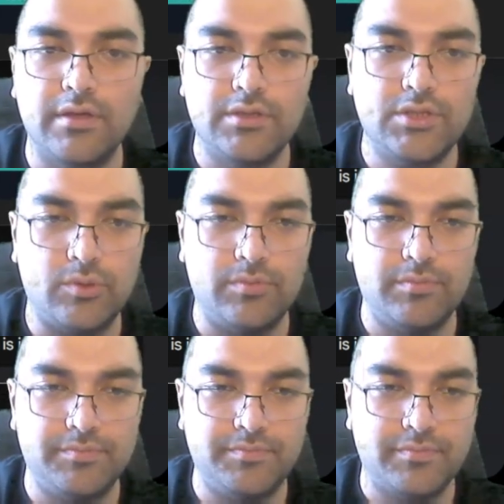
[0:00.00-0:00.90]
So
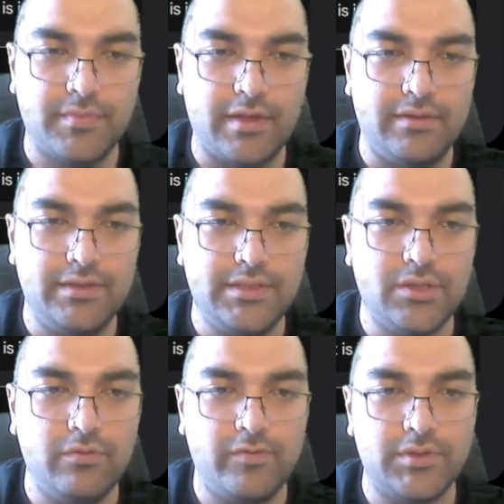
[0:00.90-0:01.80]
let's
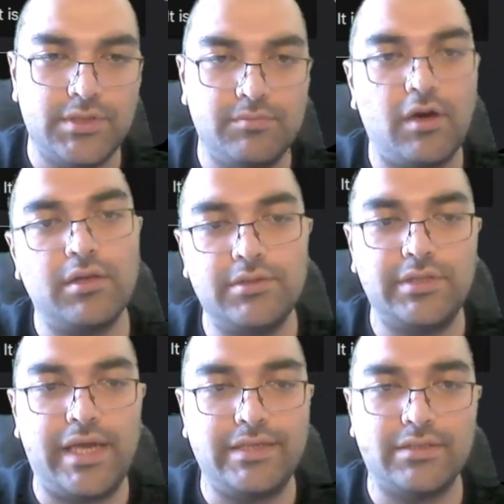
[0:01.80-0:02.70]
go for some other
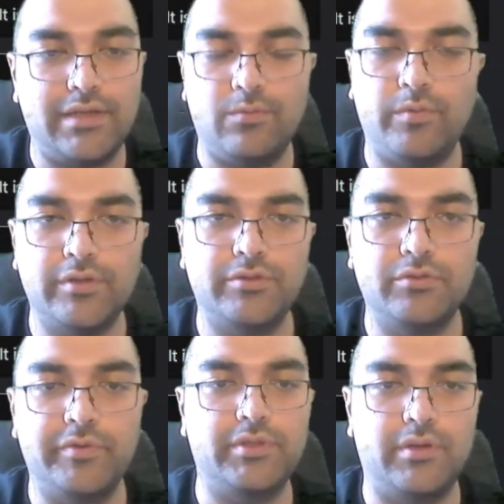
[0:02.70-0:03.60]
task that we could do
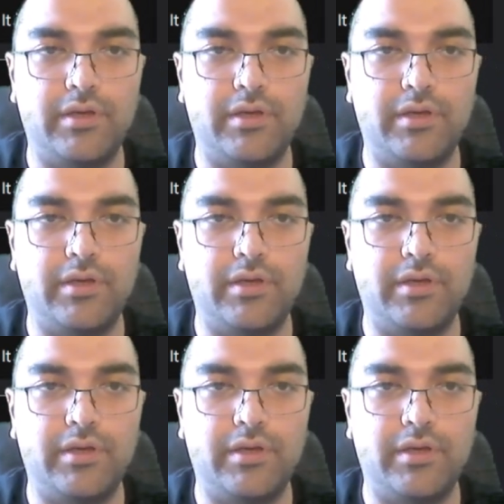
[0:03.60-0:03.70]
with